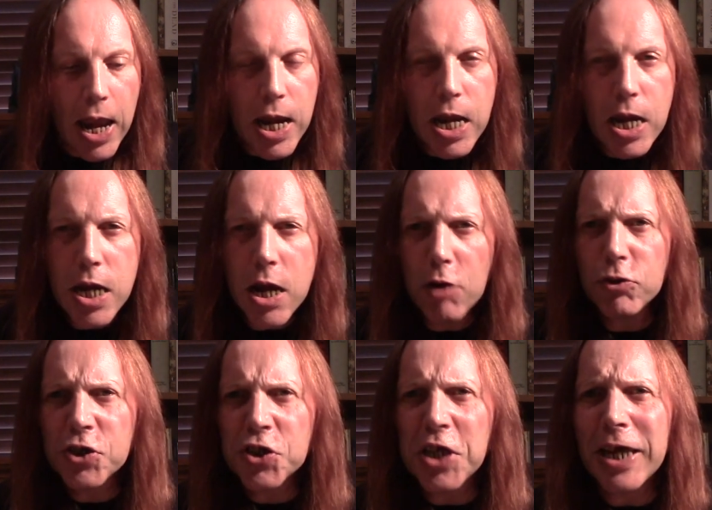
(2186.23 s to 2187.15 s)
no
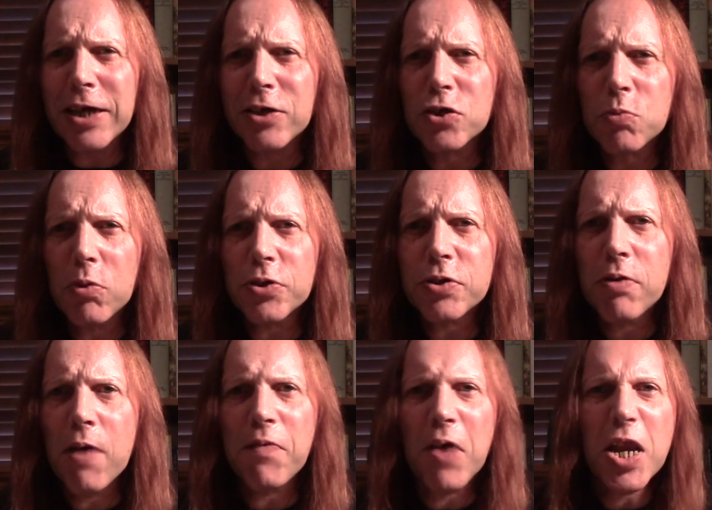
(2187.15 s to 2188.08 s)
stinkers
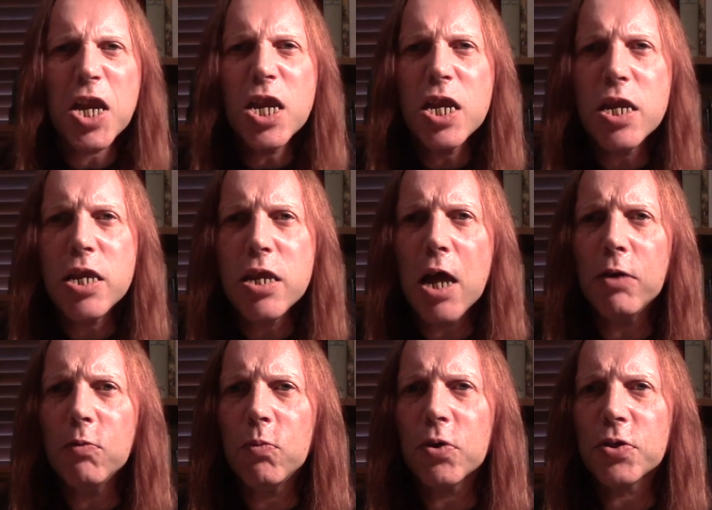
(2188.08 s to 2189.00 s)
whatsoever,
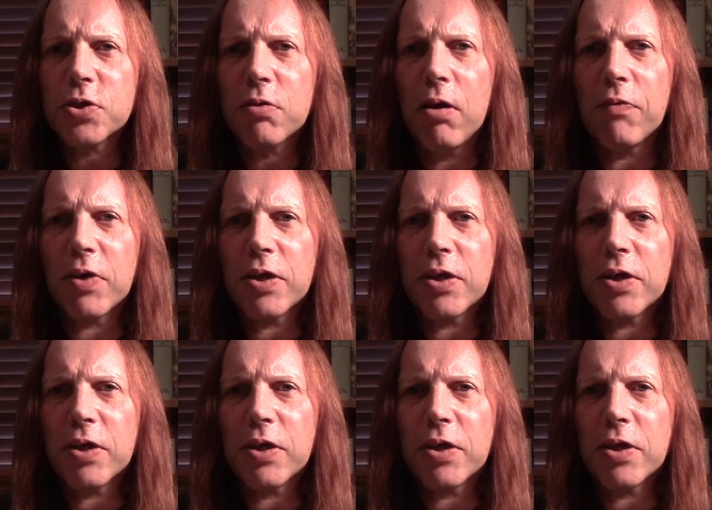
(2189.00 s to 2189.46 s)
none whatsoever.